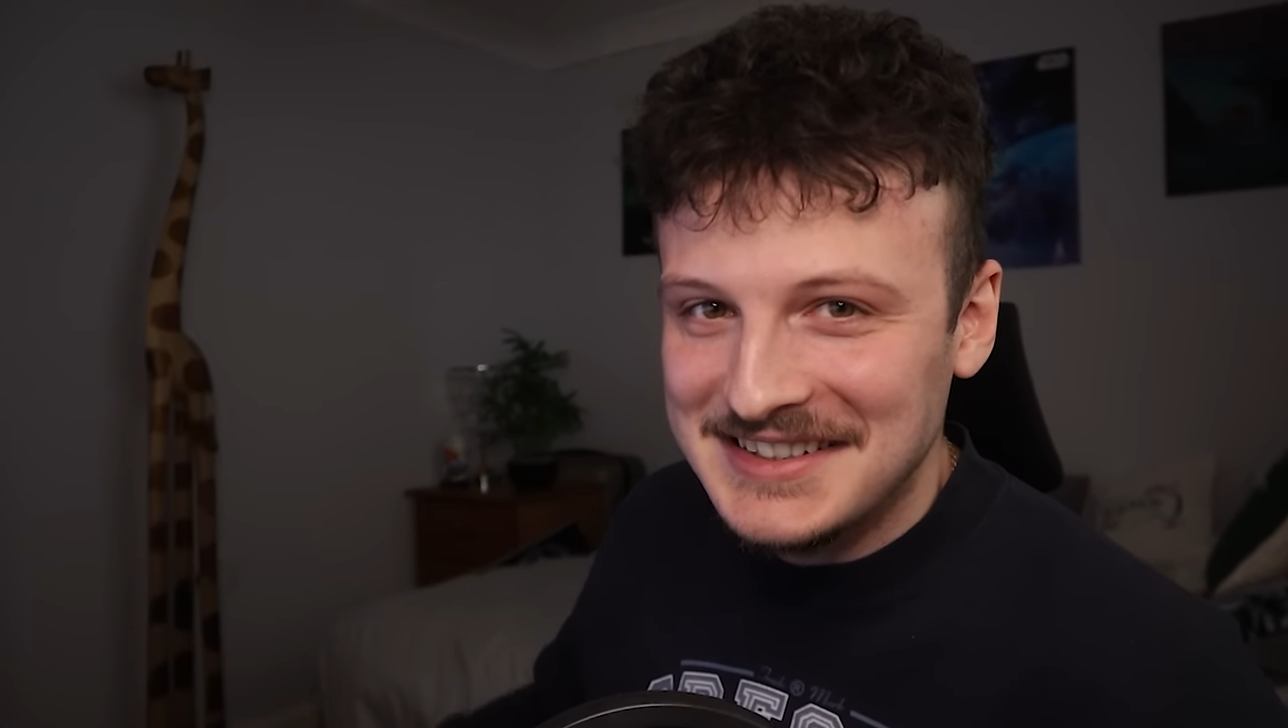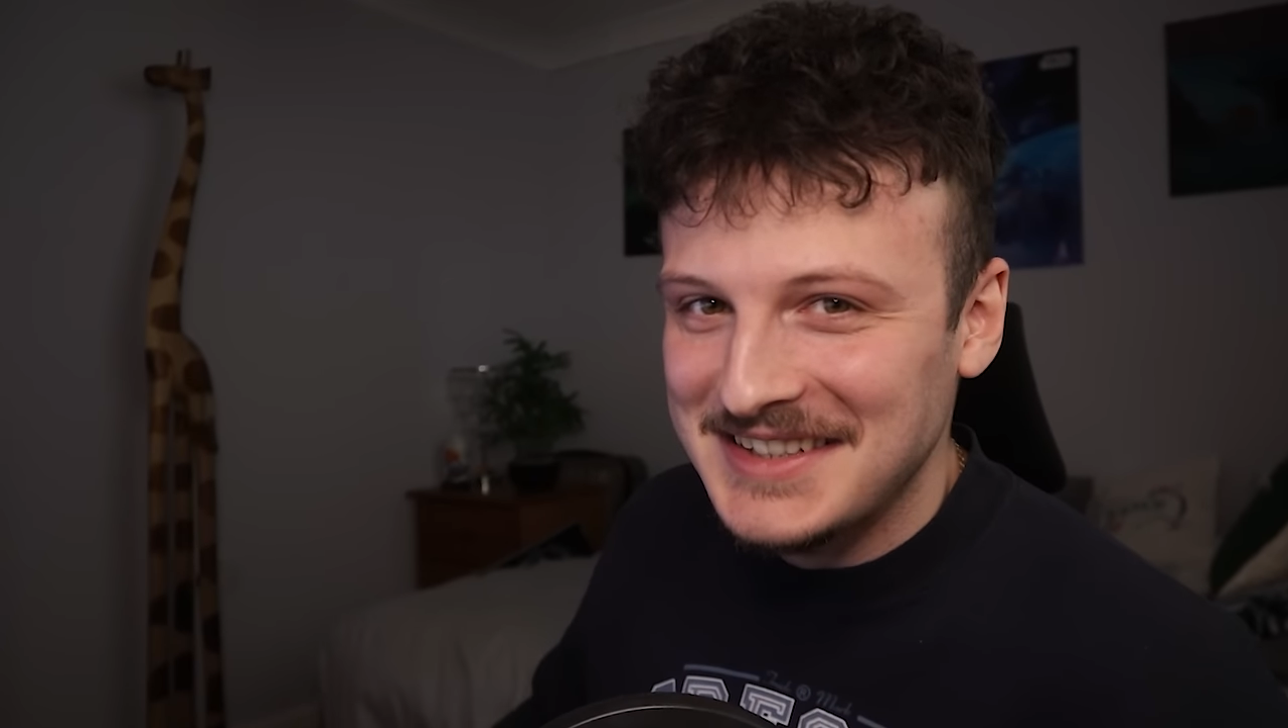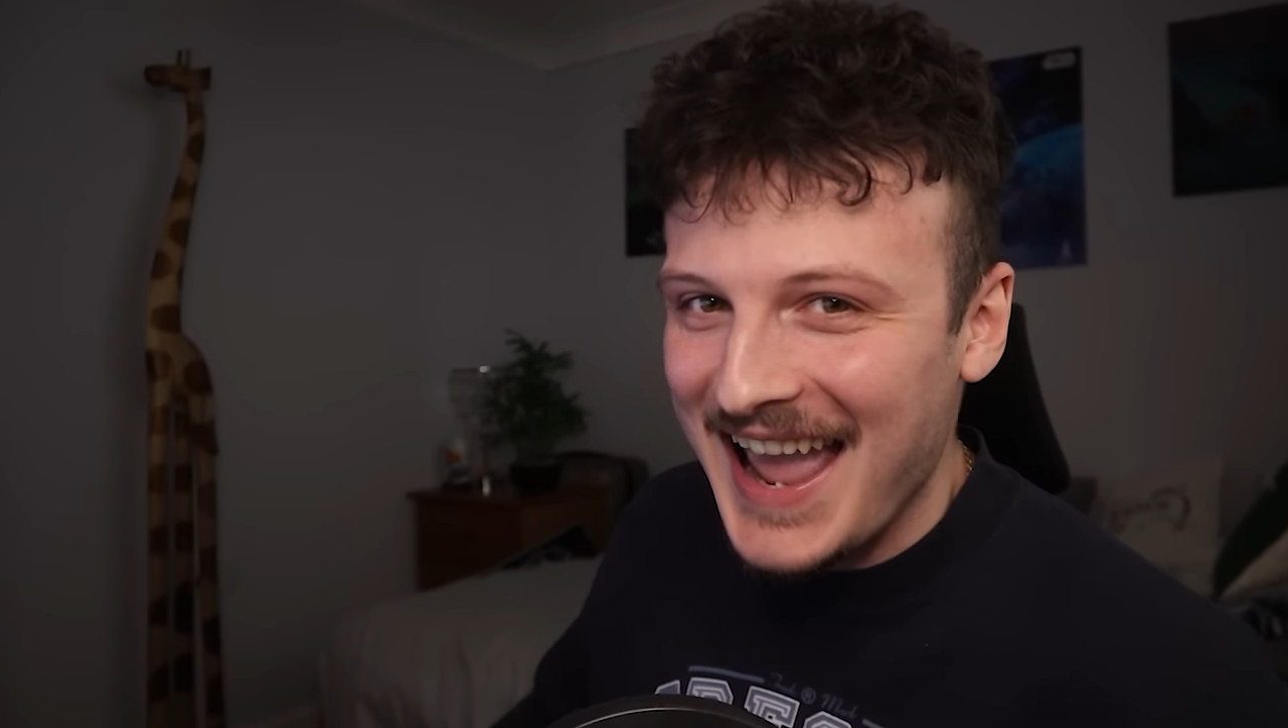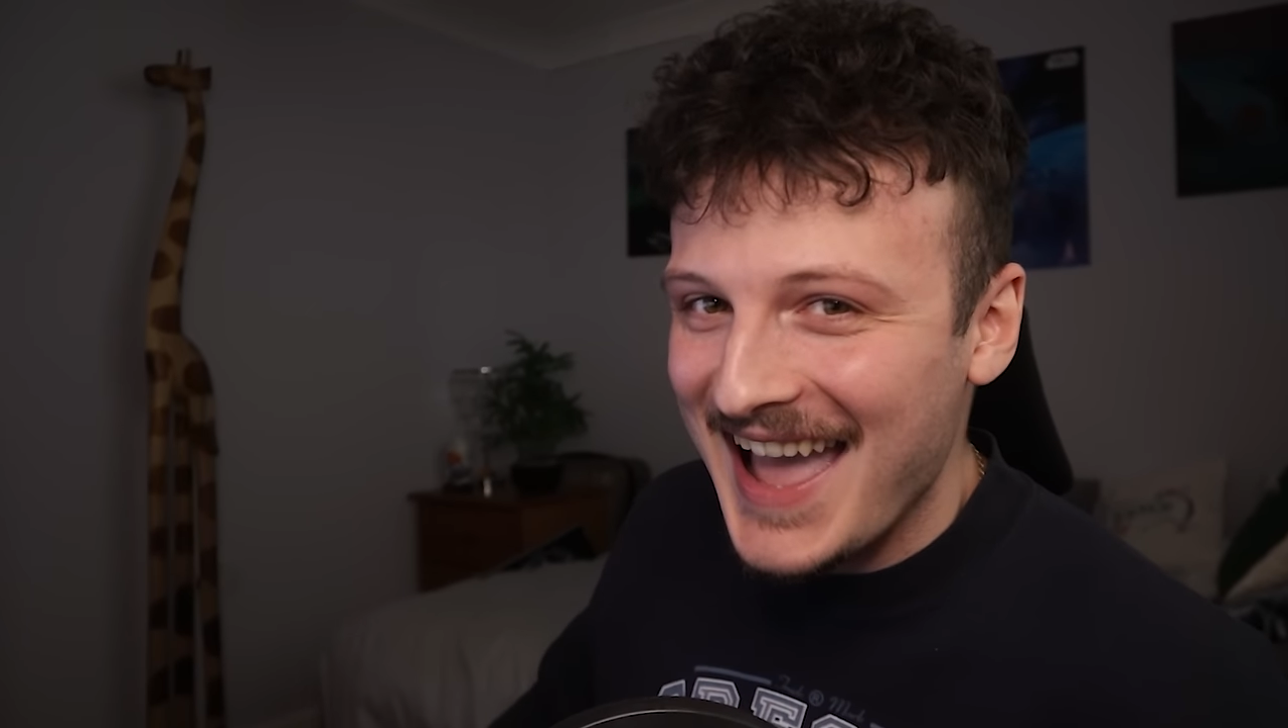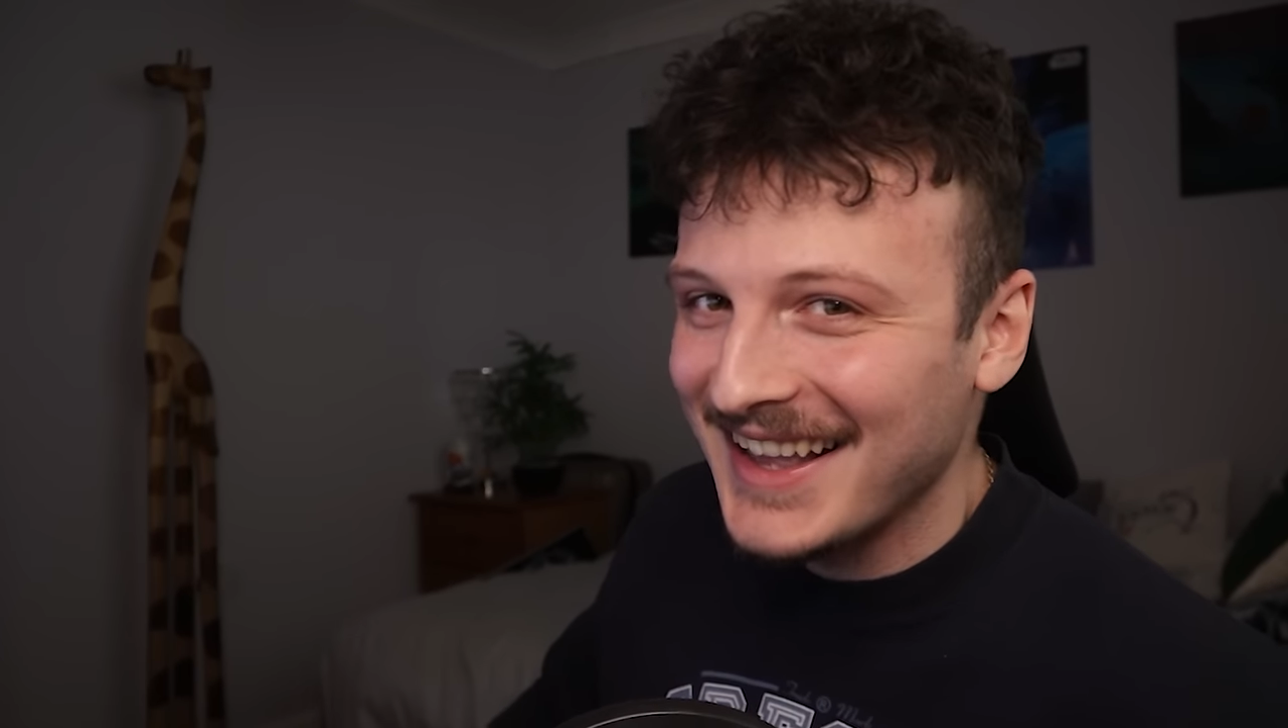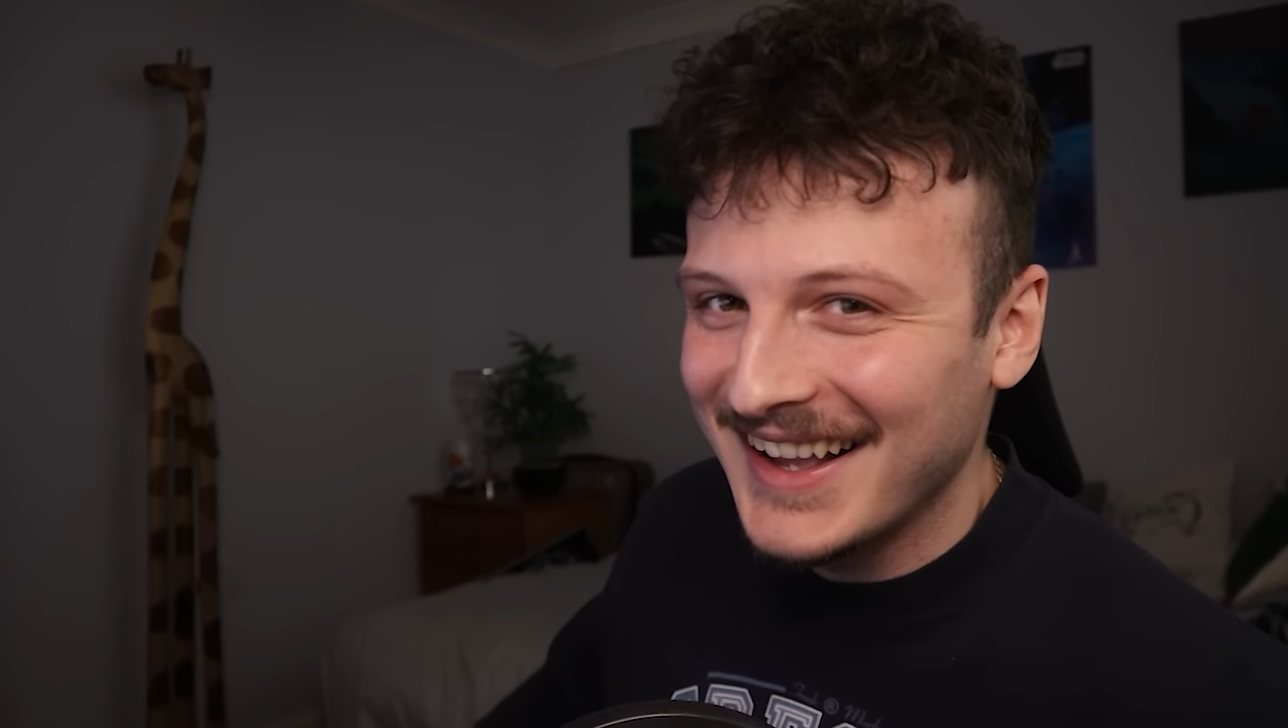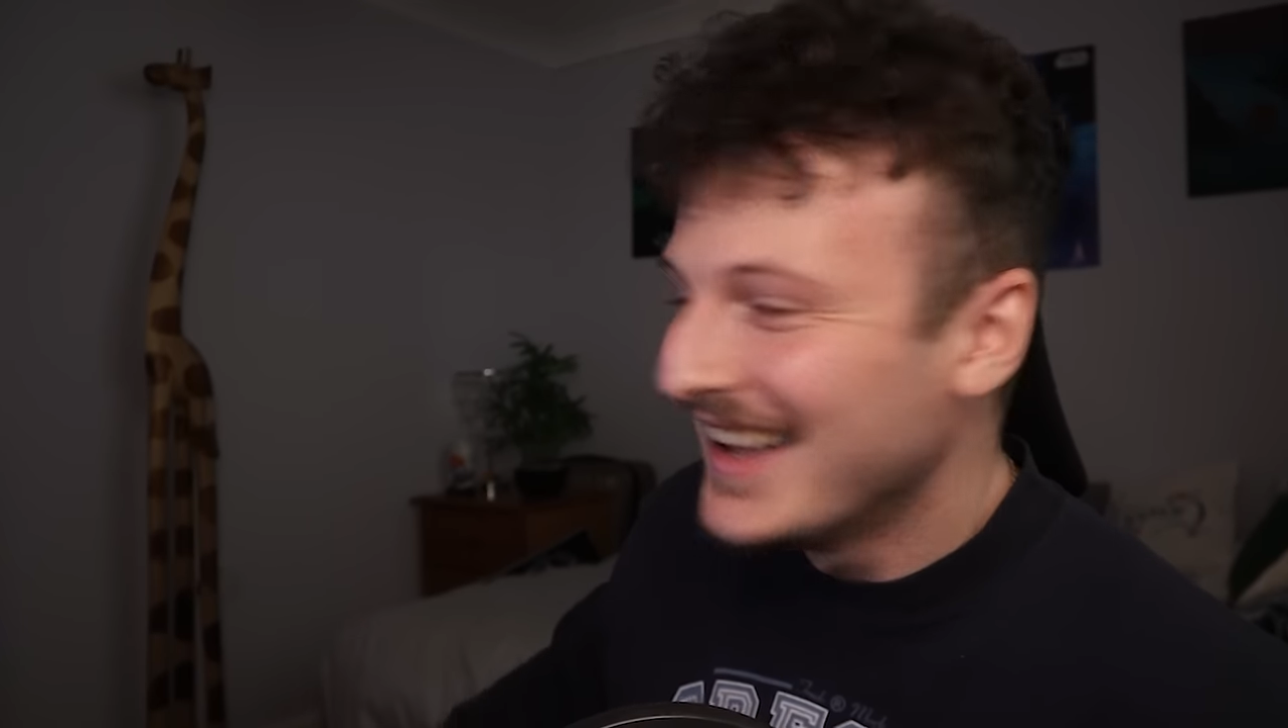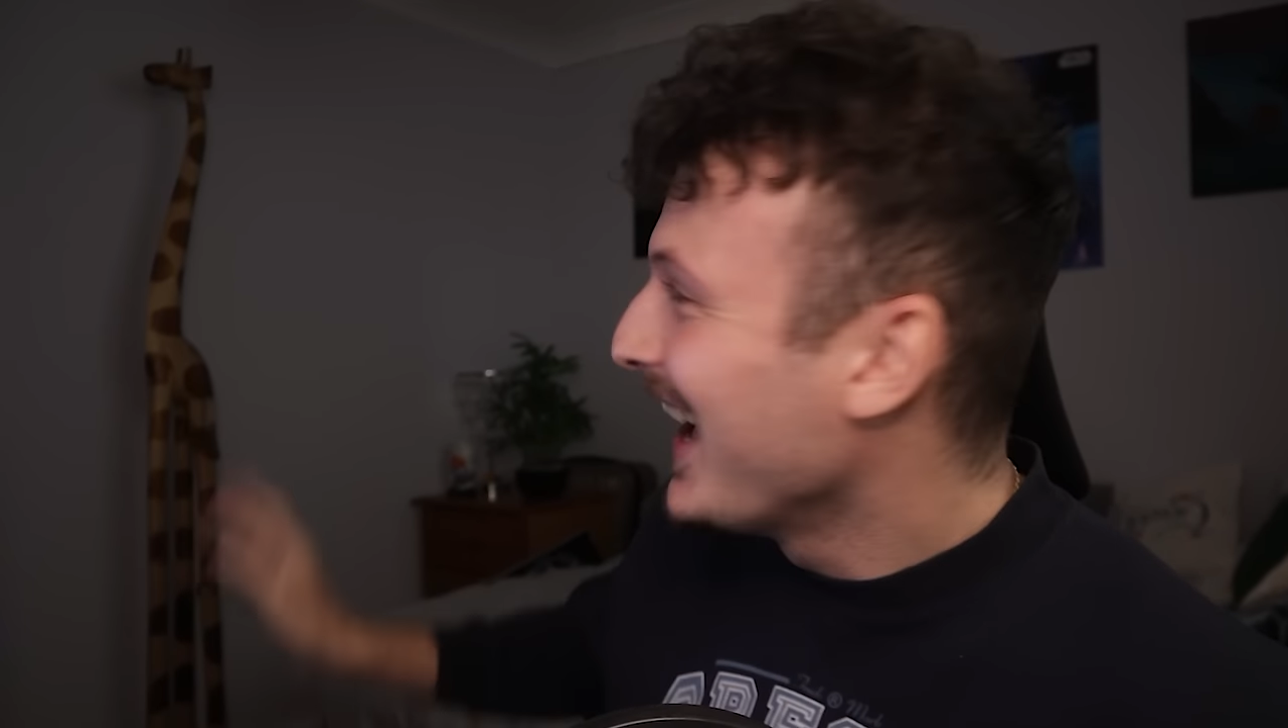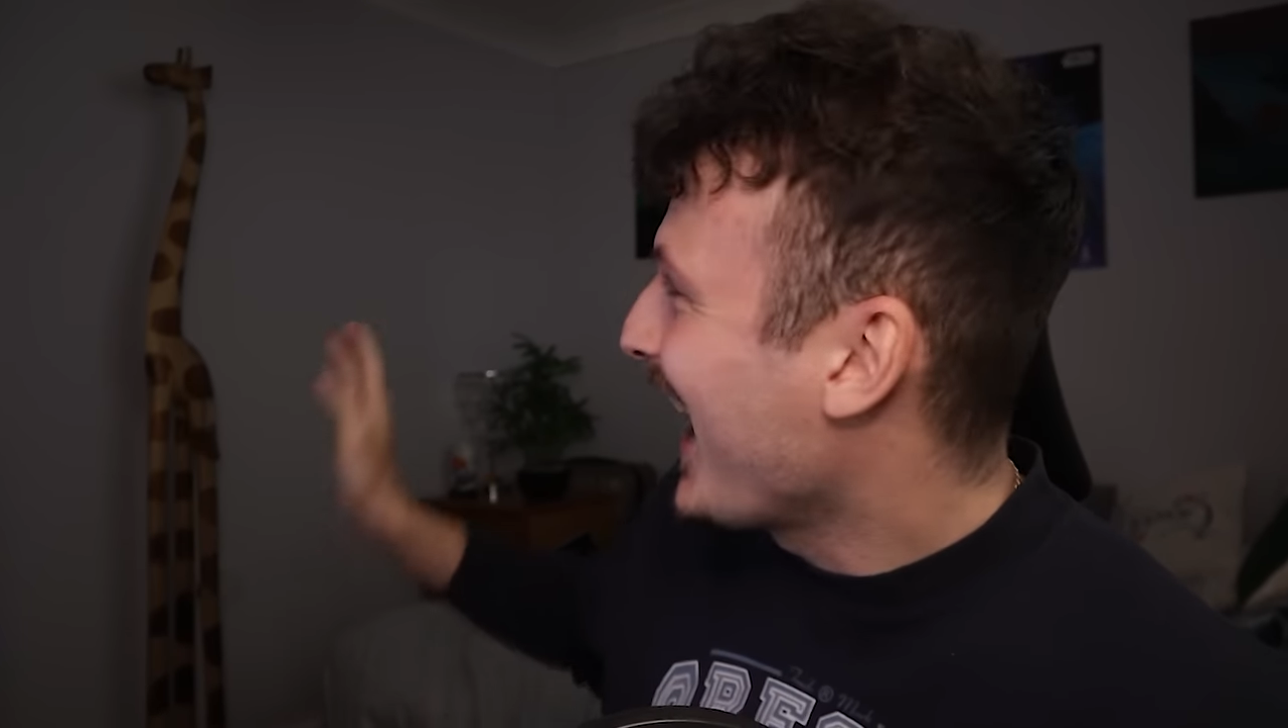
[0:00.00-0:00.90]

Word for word: stare.